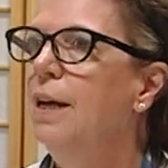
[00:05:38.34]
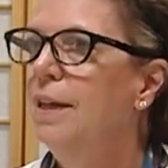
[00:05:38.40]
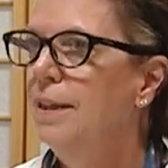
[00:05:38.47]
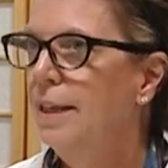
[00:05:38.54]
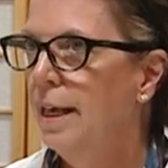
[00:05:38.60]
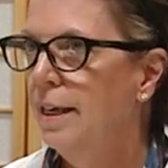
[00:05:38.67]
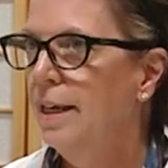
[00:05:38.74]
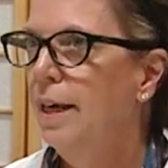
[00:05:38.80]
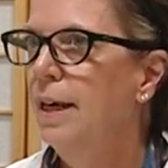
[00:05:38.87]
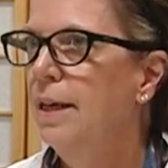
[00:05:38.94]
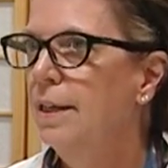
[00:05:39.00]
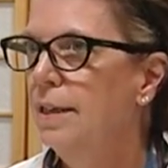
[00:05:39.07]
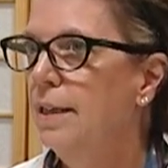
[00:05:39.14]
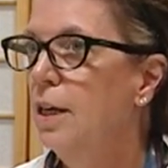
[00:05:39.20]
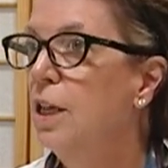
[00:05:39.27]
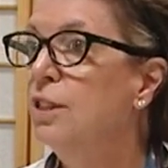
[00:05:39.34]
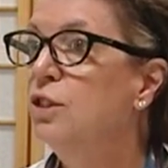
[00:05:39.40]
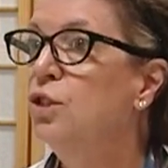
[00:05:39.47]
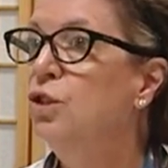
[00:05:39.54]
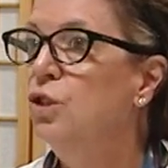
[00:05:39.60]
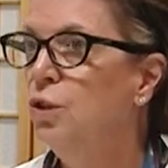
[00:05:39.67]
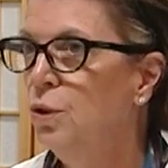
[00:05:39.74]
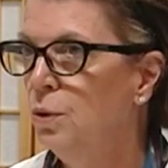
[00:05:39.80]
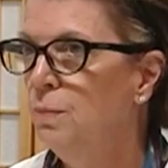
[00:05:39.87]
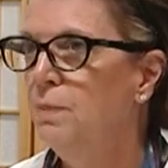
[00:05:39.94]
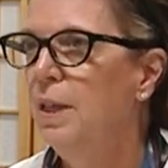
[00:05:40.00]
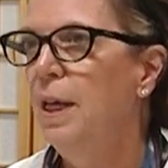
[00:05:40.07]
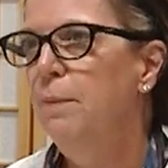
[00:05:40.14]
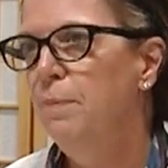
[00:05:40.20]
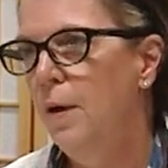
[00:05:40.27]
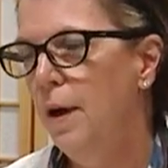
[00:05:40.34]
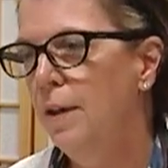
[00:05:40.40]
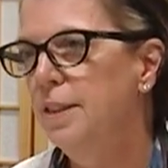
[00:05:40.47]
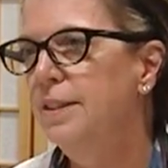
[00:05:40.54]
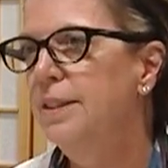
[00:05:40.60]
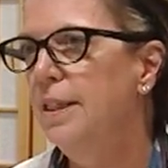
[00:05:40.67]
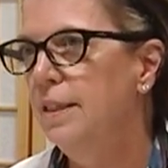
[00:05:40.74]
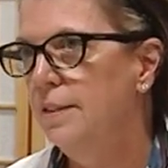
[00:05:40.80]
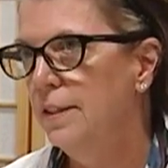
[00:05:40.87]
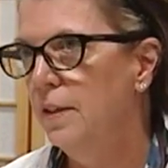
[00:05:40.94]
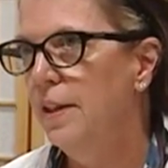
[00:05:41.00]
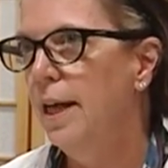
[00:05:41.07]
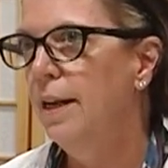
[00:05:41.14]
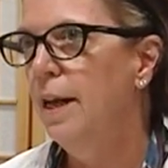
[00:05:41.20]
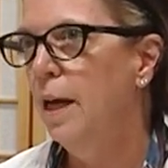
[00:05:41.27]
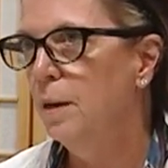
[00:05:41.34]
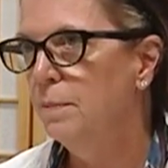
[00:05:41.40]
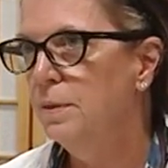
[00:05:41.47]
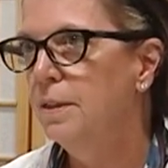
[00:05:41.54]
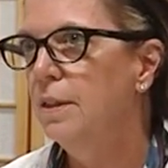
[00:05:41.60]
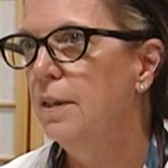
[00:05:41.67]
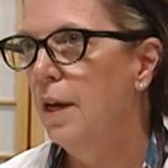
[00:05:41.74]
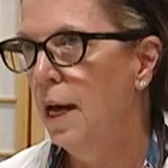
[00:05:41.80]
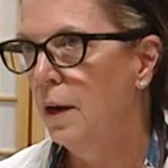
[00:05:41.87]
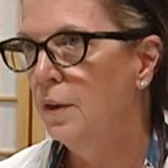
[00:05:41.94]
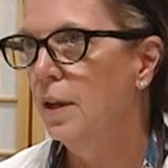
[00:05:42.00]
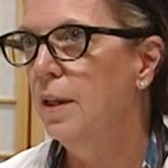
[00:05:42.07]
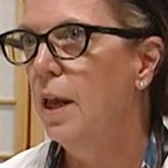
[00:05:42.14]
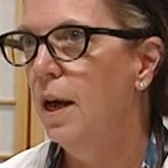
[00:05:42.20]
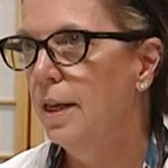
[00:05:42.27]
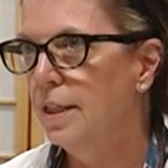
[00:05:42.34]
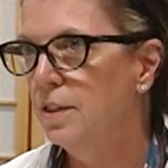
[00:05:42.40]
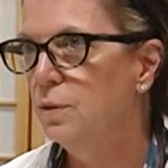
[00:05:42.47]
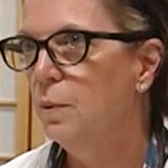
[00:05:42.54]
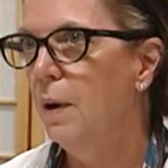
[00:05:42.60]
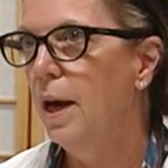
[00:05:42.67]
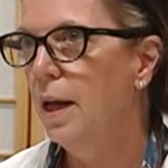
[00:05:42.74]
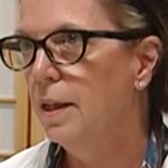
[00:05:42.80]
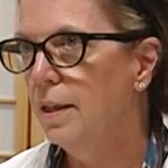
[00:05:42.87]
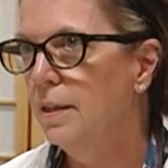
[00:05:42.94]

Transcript: they can assume that policy. So that helps out a lot as well.